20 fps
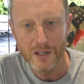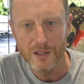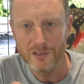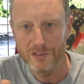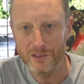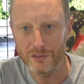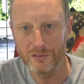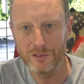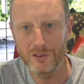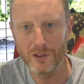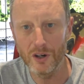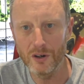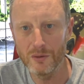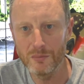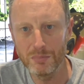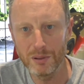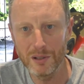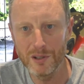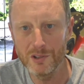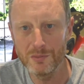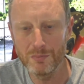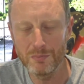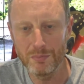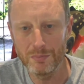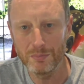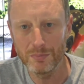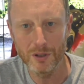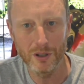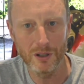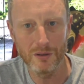So don't please
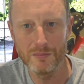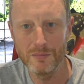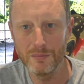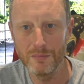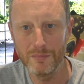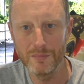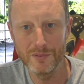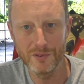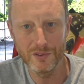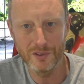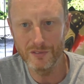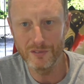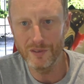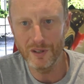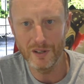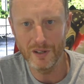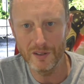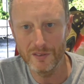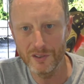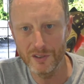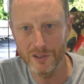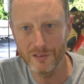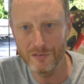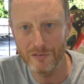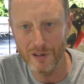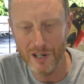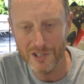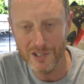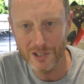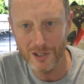come to the
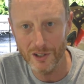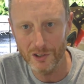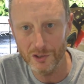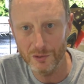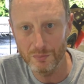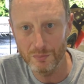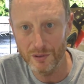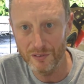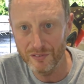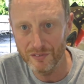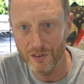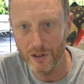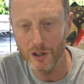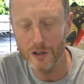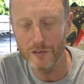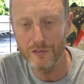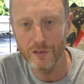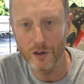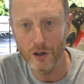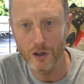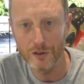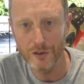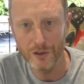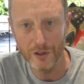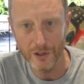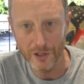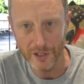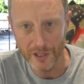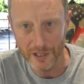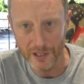race course before
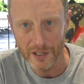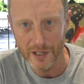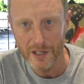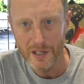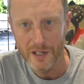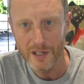4:30.